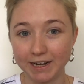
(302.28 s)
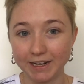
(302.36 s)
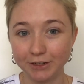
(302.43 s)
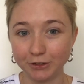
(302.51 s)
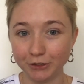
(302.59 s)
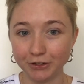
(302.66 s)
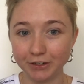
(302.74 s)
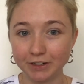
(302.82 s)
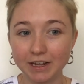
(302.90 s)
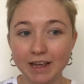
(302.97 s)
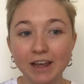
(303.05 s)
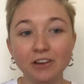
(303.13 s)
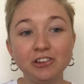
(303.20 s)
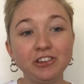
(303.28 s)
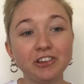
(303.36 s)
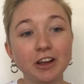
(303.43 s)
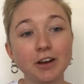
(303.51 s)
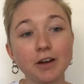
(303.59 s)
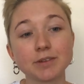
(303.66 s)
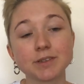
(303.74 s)
included. She shared
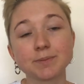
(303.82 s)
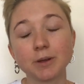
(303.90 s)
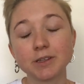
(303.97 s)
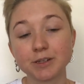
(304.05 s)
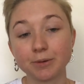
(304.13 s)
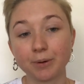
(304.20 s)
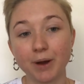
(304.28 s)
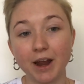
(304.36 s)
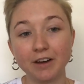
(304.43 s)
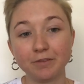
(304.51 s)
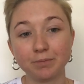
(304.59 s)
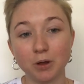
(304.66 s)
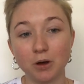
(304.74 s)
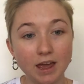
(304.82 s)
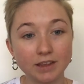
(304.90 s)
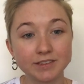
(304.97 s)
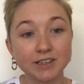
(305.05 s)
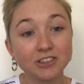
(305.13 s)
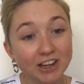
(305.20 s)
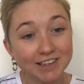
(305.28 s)
her response to a creative block,
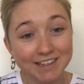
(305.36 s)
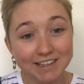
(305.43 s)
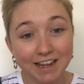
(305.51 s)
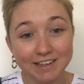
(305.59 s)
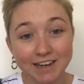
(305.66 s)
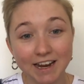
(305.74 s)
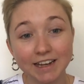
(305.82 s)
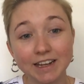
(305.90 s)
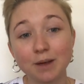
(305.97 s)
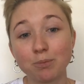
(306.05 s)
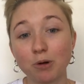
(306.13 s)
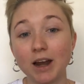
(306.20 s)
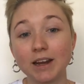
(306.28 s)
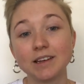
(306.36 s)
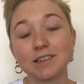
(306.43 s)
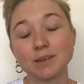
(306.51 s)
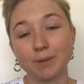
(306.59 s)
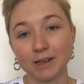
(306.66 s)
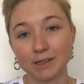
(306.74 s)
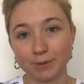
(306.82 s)
suggesting that taking a break is the
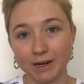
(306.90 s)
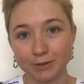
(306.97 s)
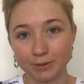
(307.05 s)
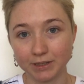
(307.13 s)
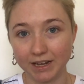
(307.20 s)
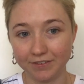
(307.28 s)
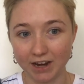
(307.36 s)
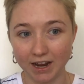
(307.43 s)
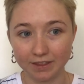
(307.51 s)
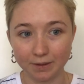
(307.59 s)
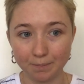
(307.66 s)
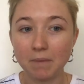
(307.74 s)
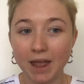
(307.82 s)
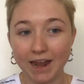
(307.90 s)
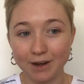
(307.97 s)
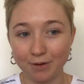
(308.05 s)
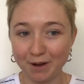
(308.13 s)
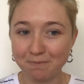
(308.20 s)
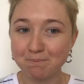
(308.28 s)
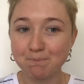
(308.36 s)
best way to alleviate them. Anyway,
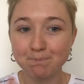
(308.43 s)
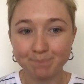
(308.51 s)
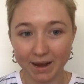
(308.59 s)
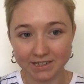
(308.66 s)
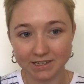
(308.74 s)
back to the